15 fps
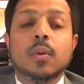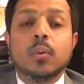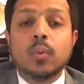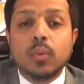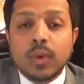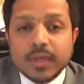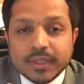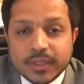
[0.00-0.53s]

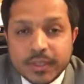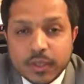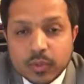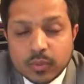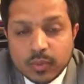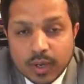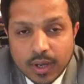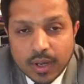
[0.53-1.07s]
What
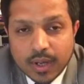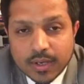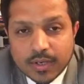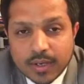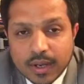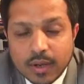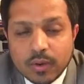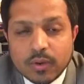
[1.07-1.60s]
you are
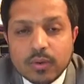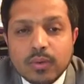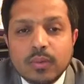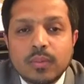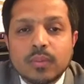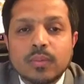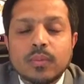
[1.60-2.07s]
now